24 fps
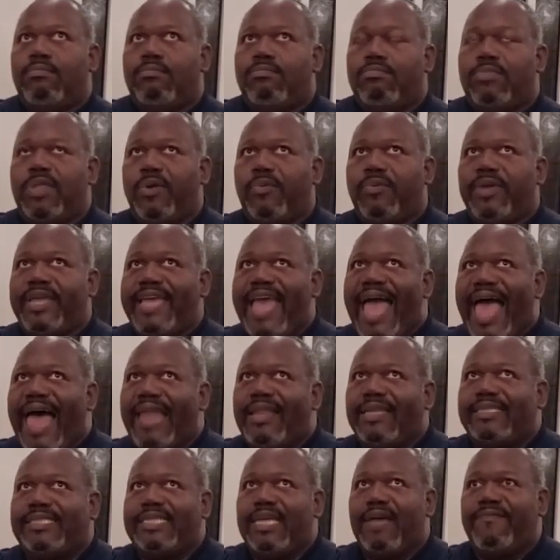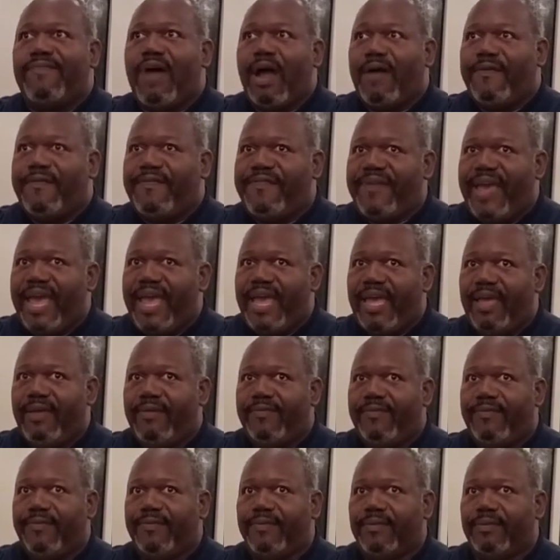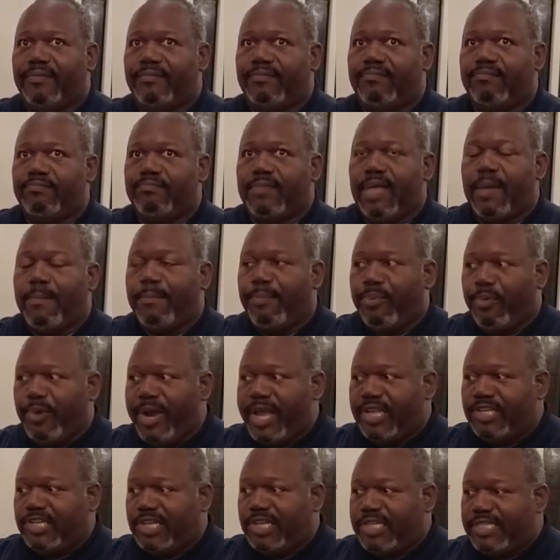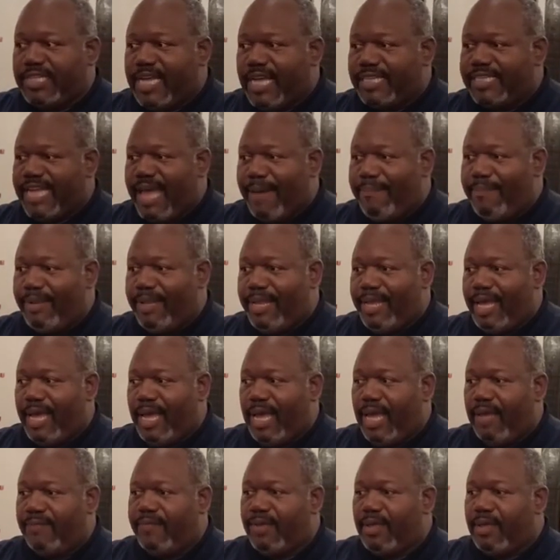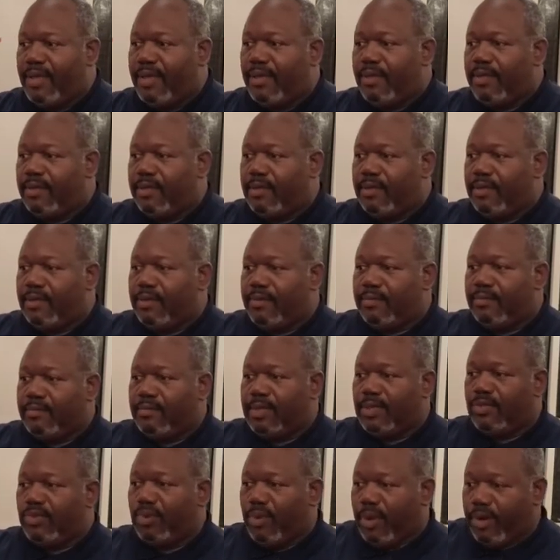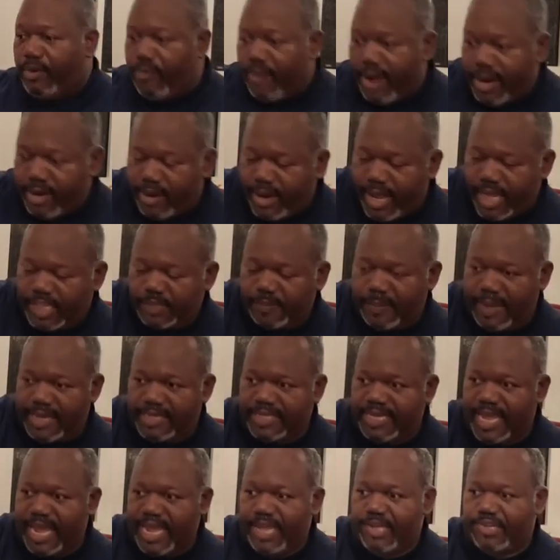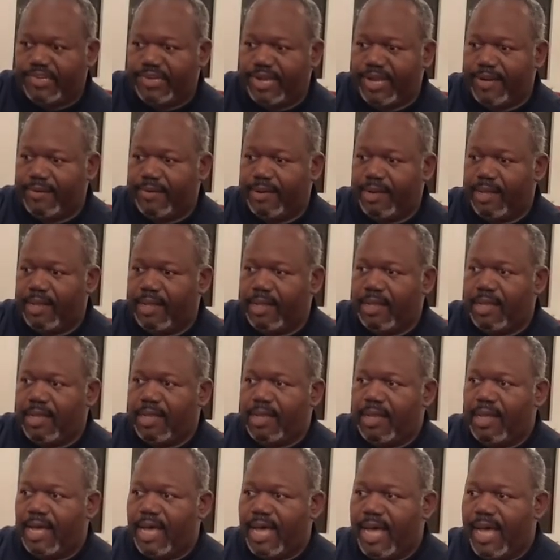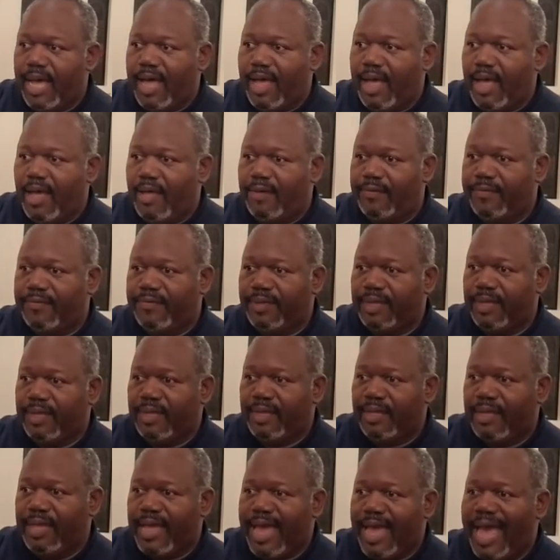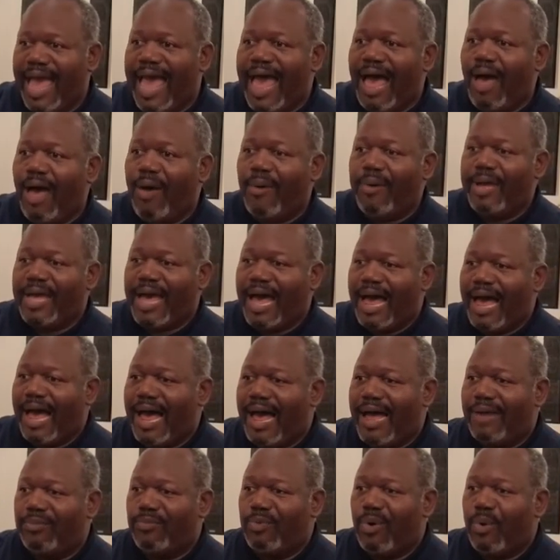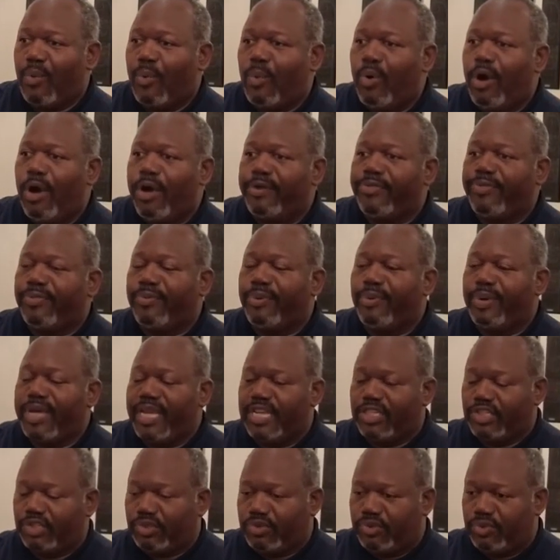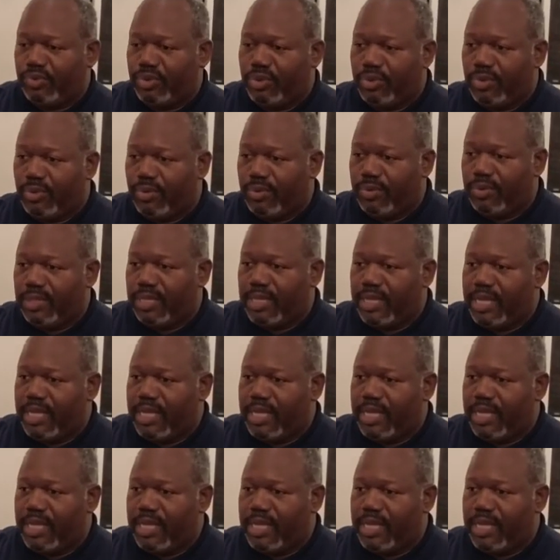the reality of our faith bridges us, I believe, to a greater expectation of how God will work through his truth